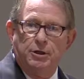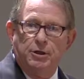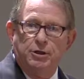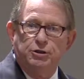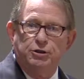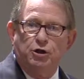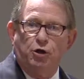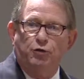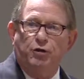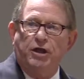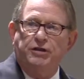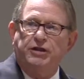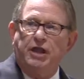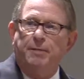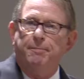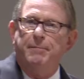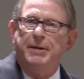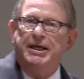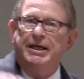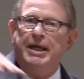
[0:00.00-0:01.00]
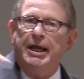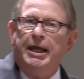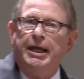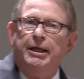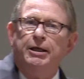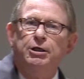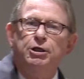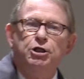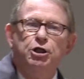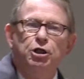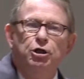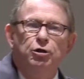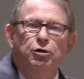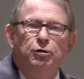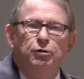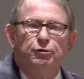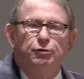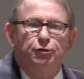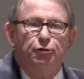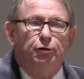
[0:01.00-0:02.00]
So that they begin
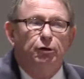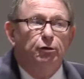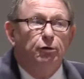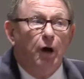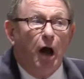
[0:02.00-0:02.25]
to, through